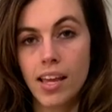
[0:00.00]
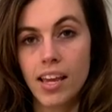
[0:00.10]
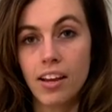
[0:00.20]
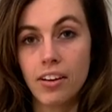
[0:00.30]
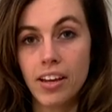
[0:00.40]

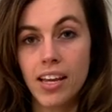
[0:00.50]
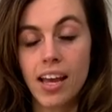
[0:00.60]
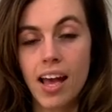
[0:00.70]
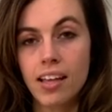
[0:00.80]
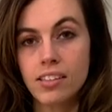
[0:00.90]
Harry
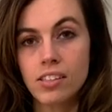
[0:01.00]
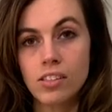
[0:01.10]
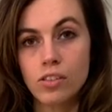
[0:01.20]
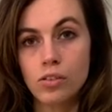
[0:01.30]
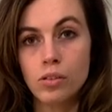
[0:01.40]

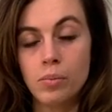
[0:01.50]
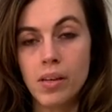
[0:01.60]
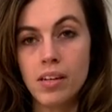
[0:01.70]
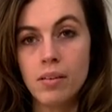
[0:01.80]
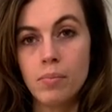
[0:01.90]
S.
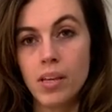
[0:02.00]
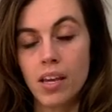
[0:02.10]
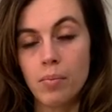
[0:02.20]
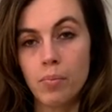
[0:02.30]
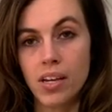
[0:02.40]
Truman
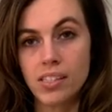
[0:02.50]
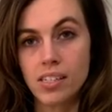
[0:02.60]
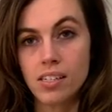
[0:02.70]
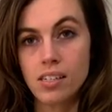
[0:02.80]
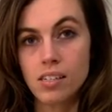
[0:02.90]
became
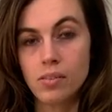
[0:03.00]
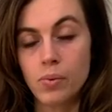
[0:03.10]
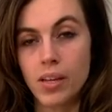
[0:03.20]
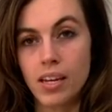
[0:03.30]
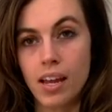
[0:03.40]
president
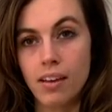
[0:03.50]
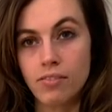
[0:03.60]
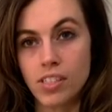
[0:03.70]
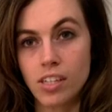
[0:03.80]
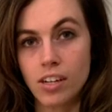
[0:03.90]
when
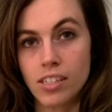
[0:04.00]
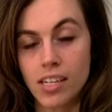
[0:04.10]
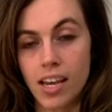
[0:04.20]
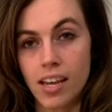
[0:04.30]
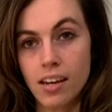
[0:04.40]
FDR
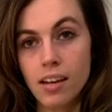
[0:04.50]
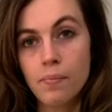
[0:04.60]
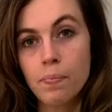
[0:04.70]
died